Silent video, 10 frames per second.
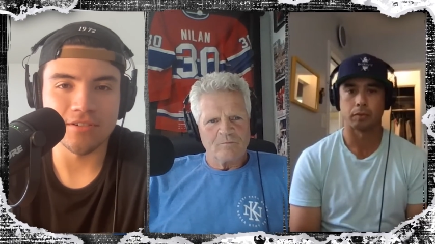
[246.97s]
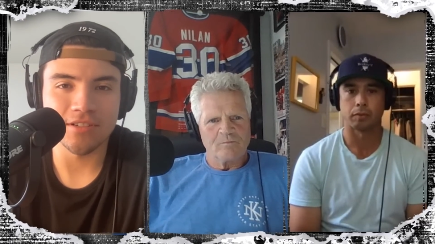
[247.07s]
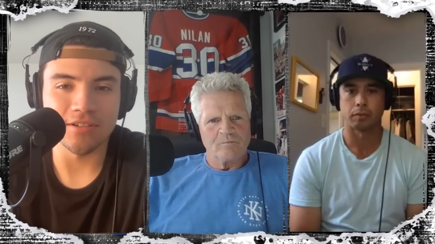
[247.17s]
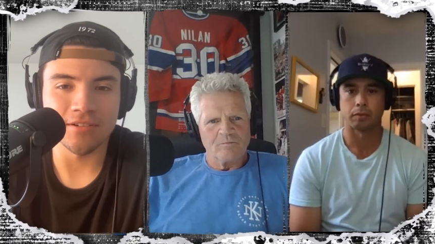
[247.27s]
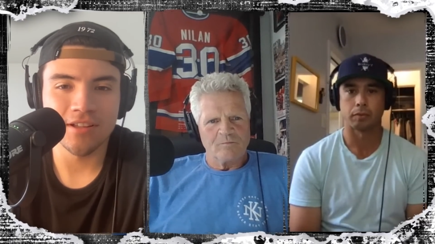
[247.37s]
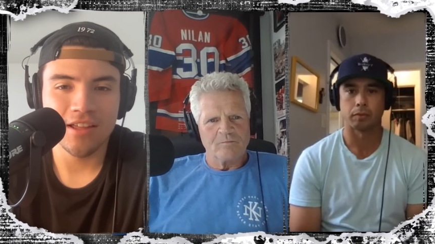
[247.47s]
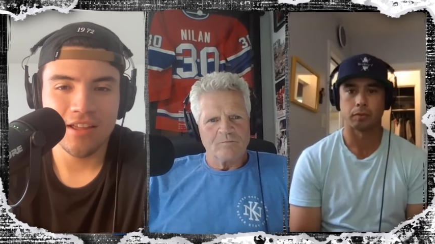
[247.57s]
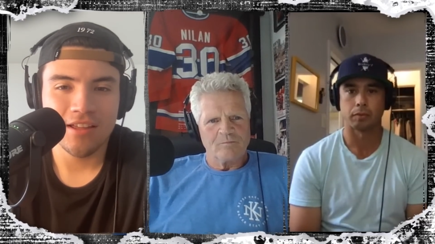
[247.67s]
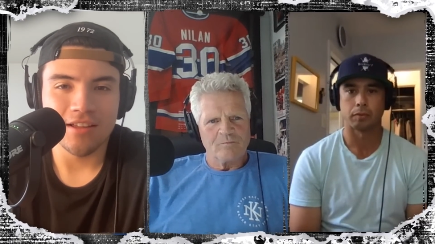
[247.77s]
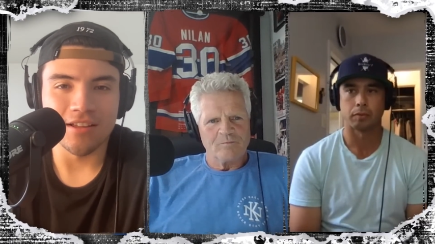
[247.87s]
Speaker 1: So
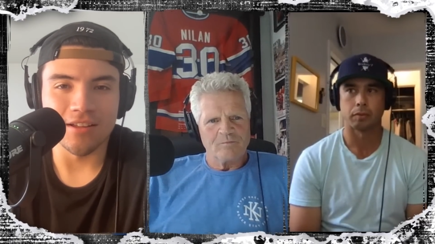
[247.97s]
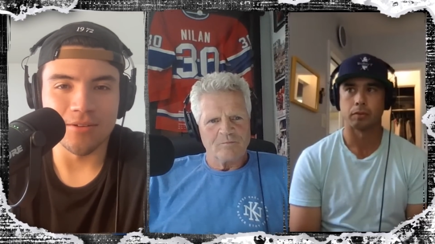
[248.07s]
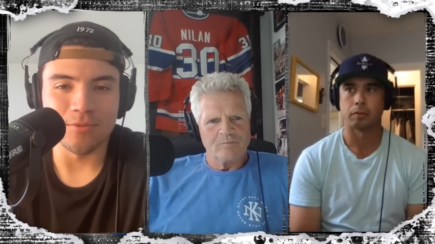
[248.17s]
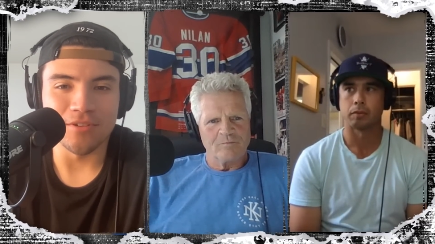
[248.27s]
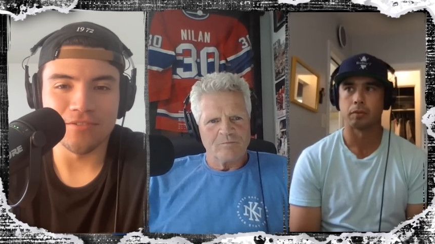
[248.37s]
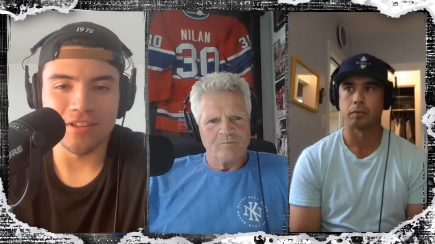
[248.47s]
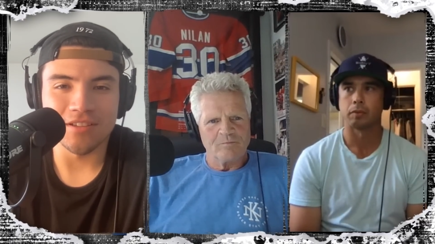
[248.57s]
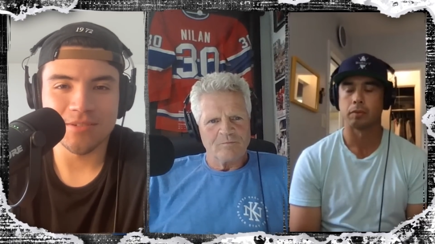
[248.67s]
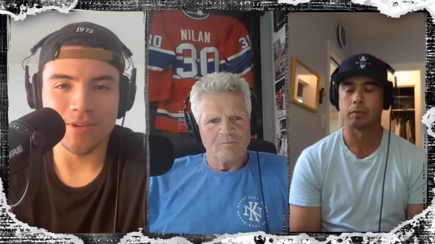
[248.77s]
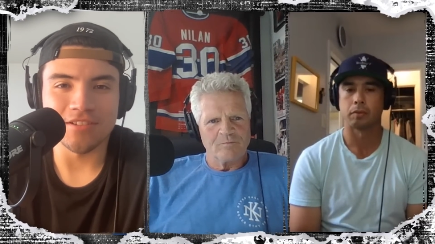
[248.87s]
uh, we've uh,
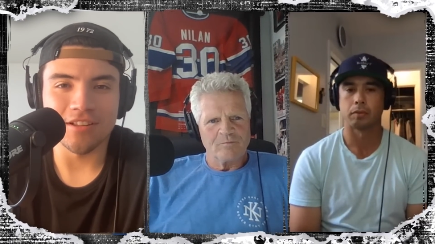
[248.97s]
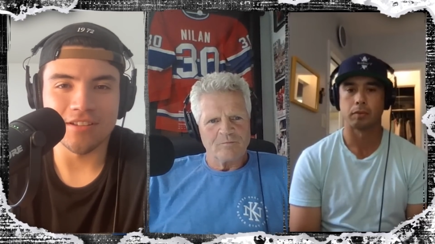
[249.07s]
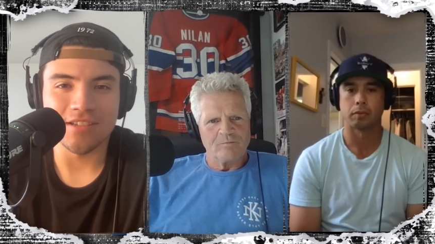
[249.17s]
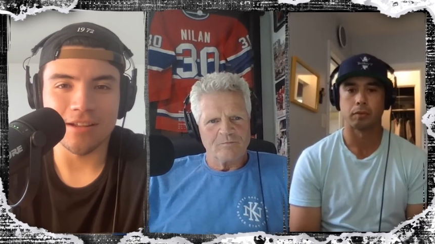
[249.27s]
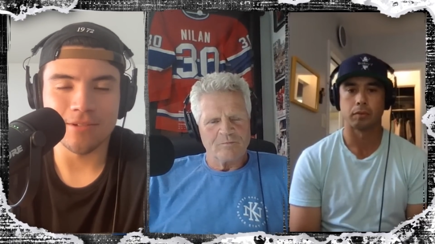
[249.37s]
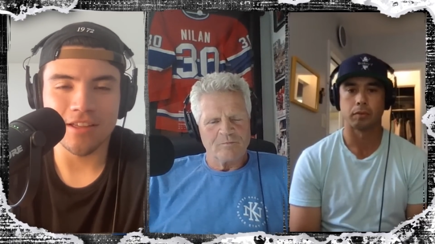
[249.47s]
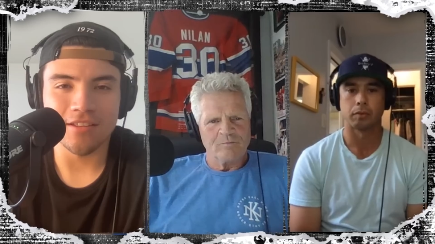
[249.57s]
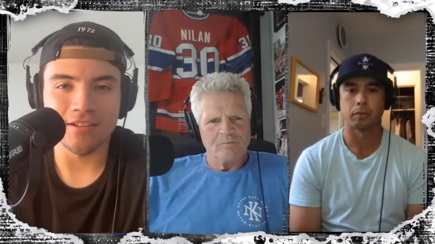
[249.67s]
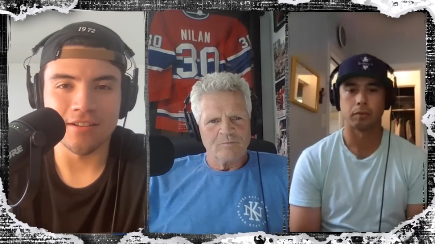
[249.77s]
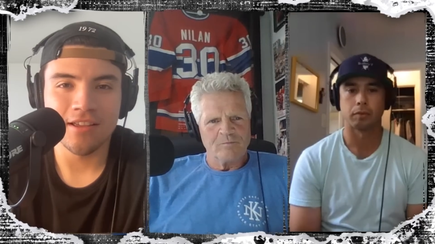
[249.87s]
spent a lot of time
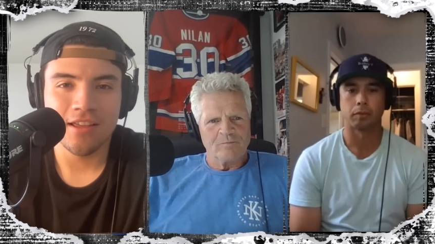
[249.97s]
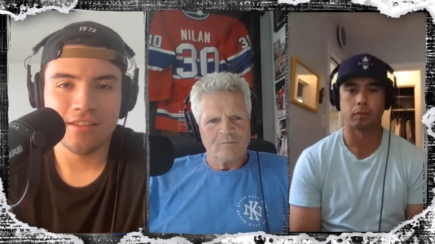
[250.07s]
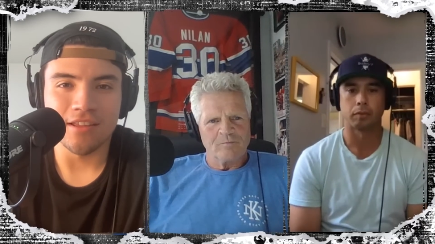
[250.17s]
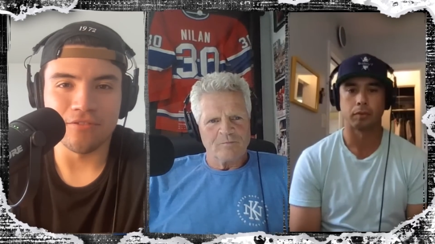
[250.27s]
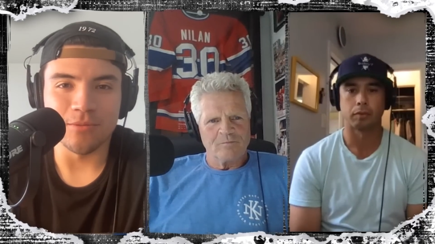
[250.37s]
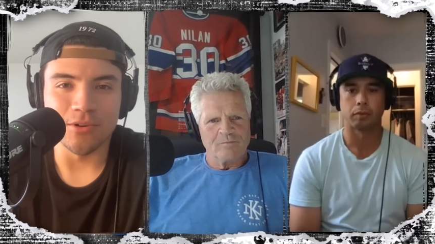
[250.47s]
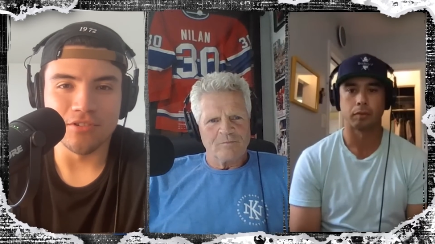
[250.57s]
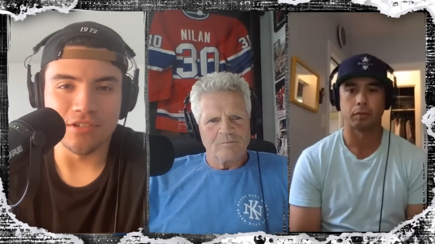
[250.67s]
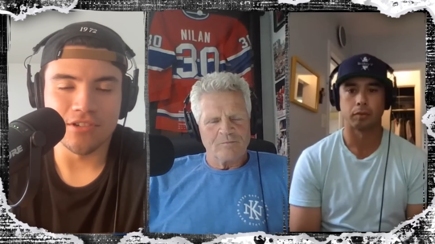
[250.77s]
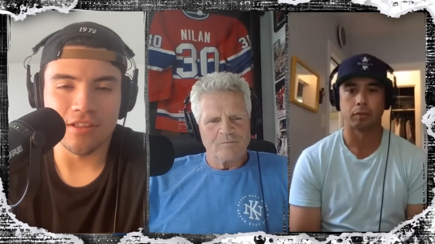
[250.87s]
together, and definitely
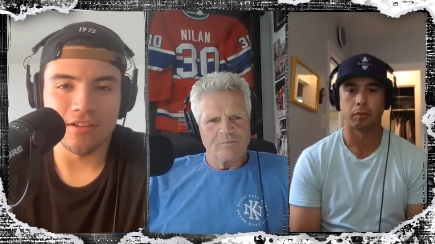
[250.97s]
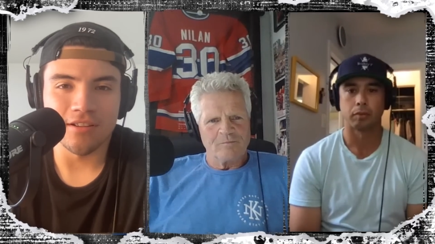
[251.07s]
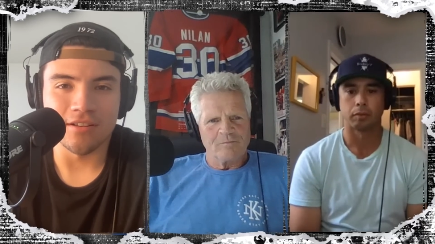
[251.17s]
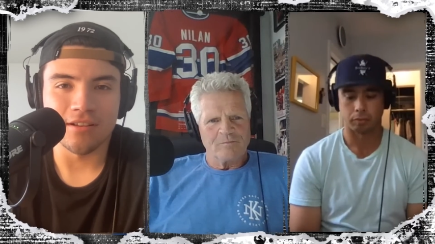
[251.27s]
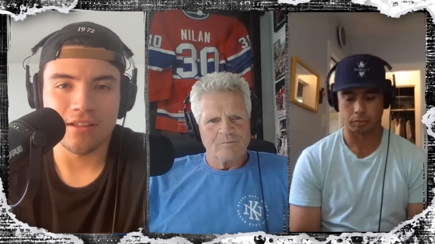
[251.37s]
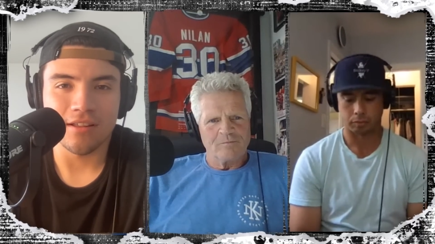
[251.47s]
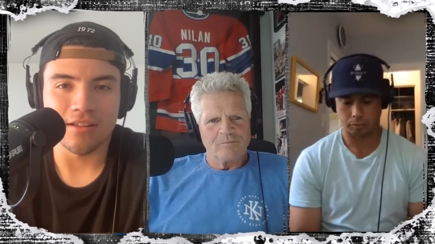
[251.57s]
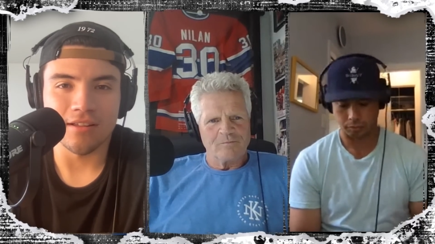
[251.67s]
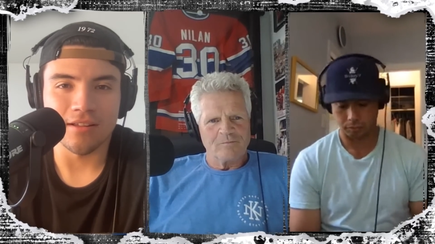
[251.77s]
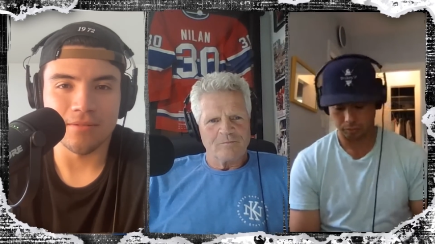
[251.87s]
push each other.
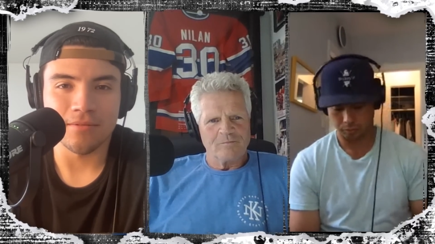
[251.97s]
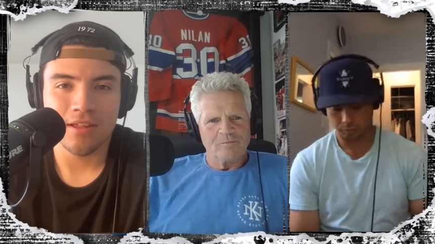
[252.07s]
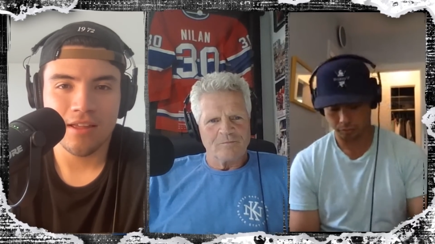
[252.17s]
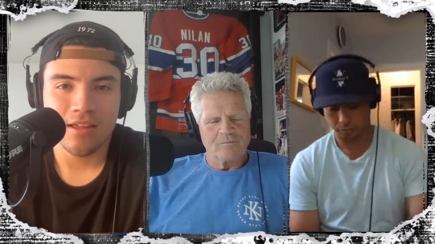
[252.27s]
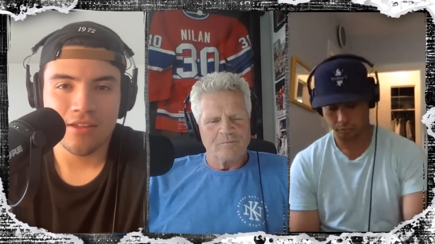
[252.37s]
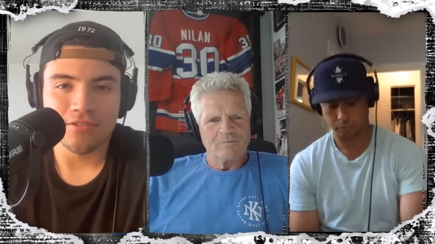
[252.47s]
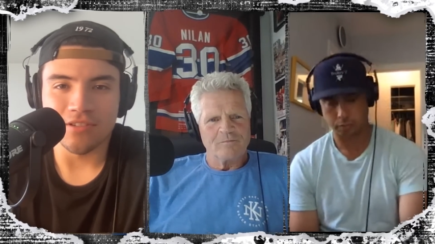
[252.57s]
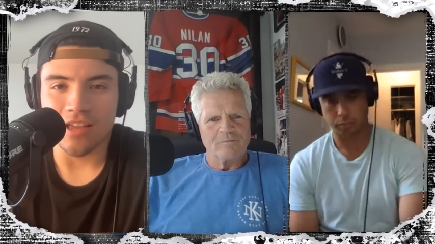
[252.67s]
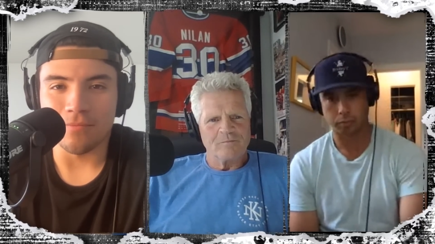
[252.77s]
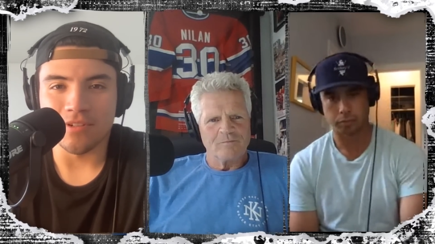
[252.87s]
And
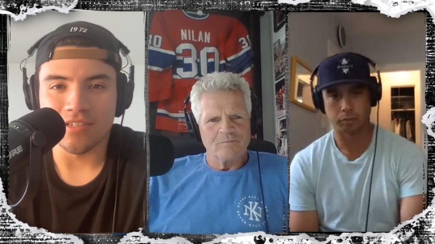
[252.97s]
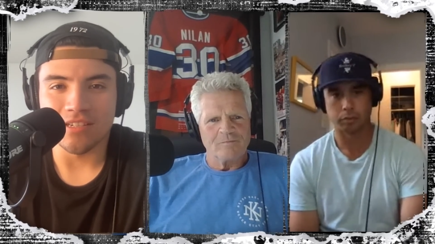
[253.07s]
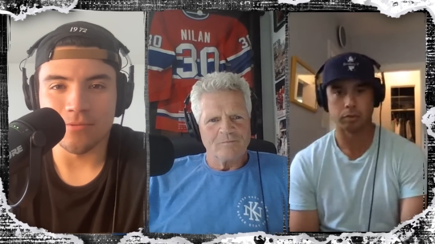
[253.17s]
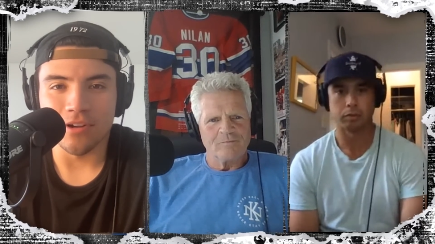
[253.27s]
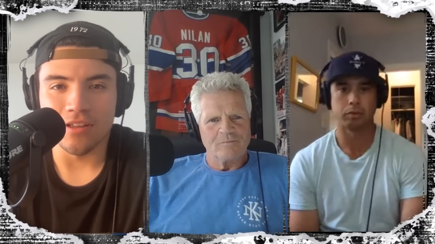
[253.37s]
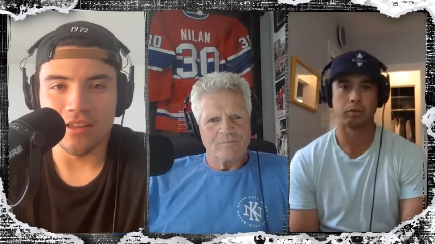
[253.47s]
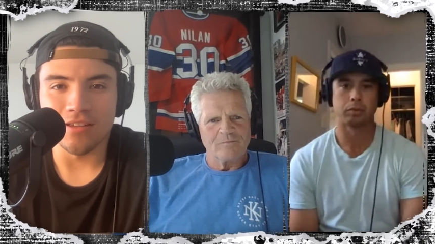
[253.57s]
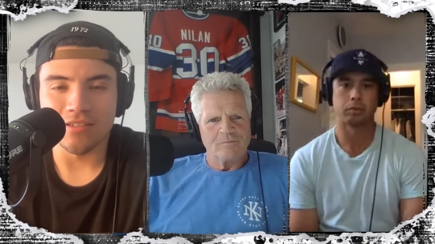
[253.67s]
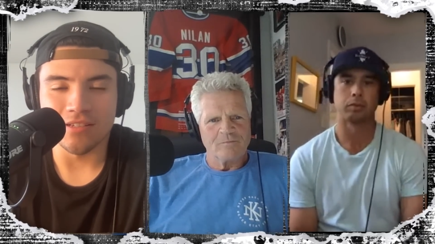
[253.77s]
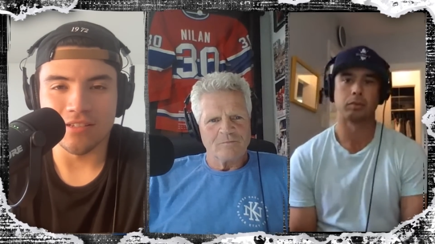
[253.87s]
just happy to see where he
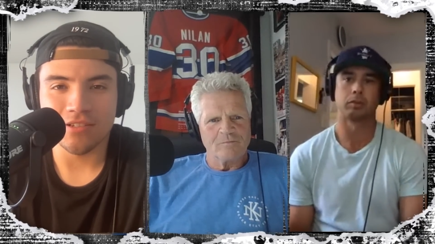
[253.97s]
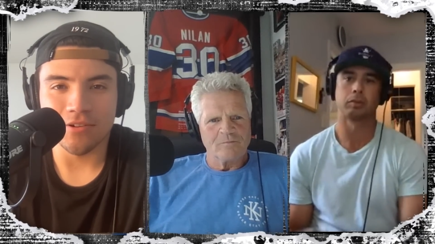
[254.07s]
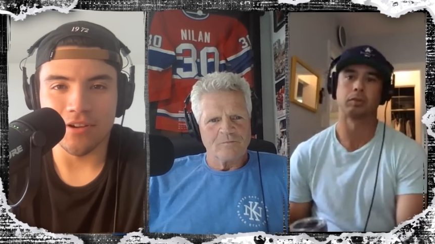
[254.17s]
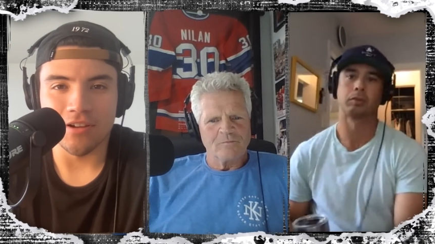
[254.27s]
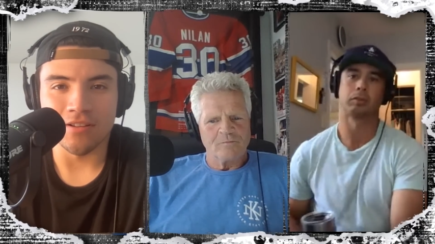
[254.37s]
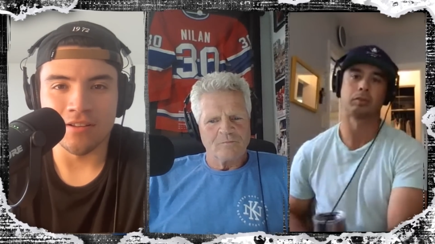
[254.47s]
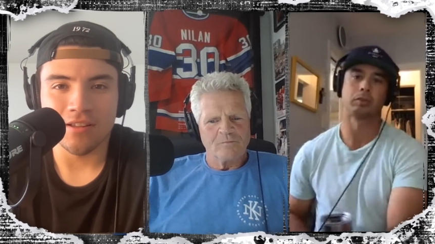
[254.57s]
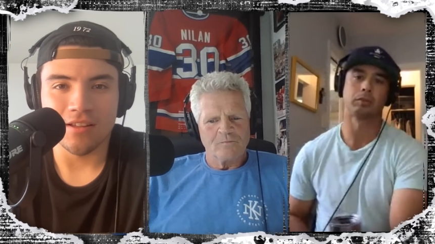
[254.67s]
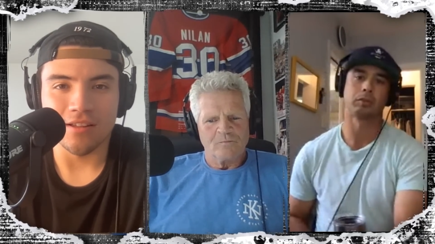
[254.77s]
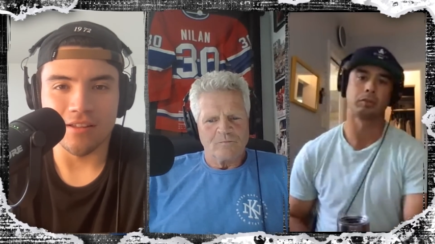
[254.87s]
is in his career, and
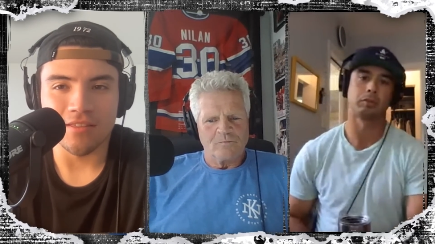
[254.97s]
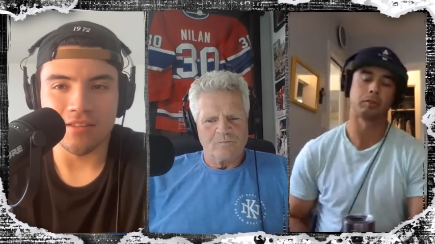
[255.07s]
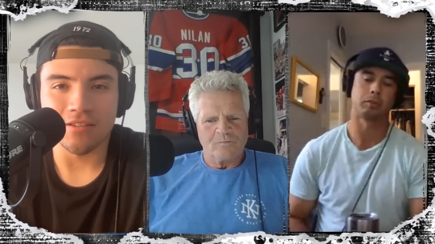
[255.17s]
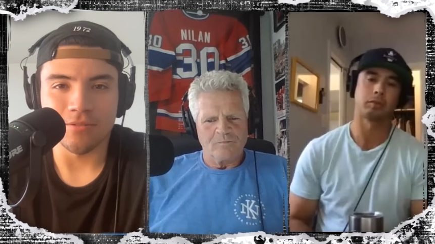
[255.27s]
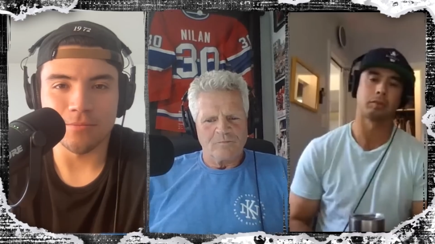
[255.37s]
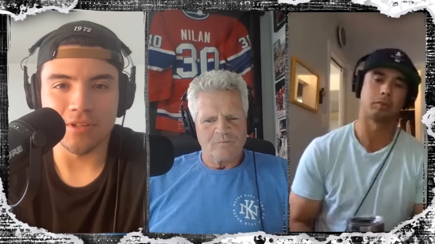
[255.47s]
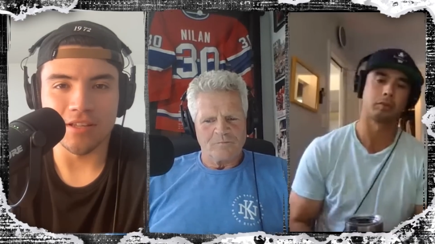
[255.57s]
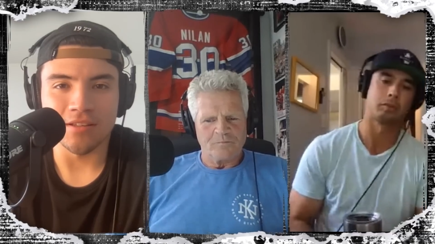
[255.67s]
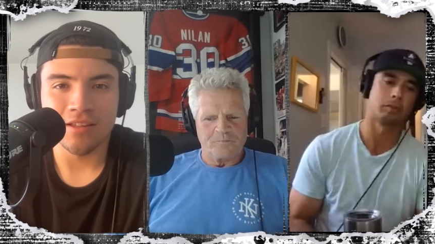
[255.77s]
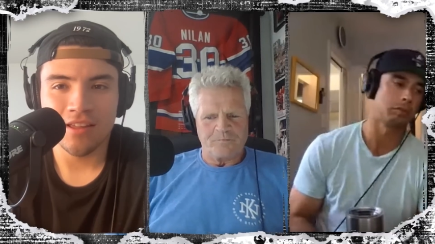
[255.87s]
I think he'll be